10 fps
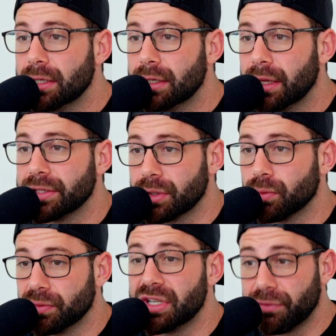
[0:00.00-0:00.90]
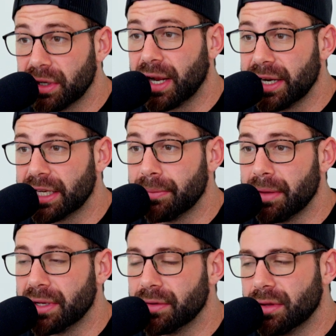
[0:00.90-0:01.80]
And that's a different kind of
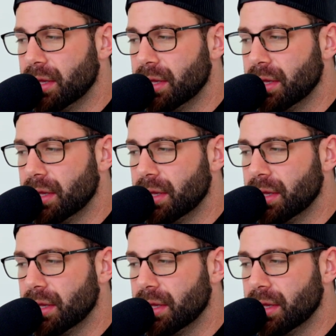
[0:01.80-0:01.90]
commitment.